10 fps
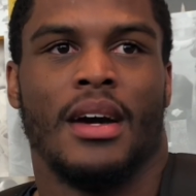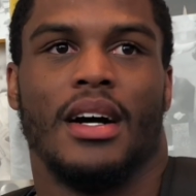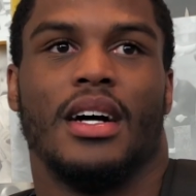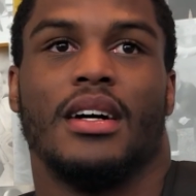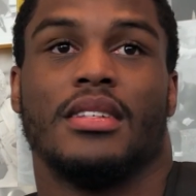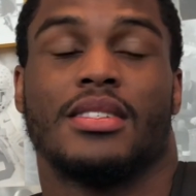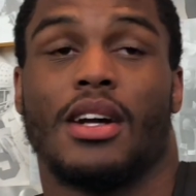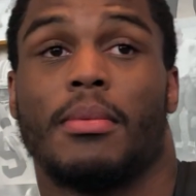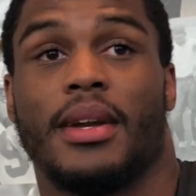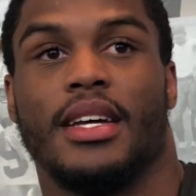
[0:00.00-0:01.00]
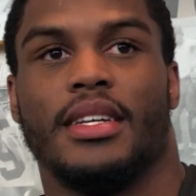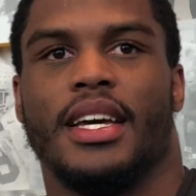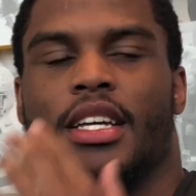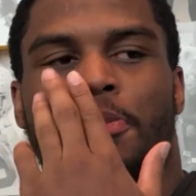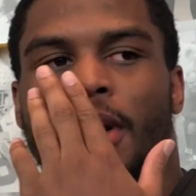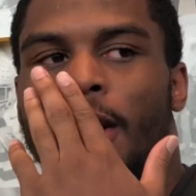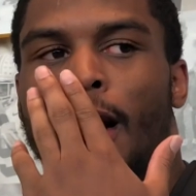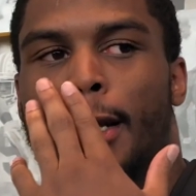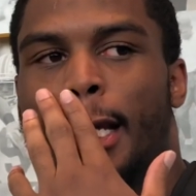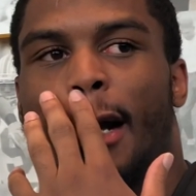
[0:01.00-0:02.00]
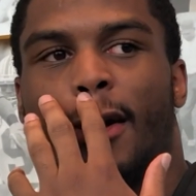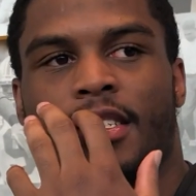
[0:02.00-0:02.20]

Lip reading: Charbonnet, yeah, he's pretty hard to tackle.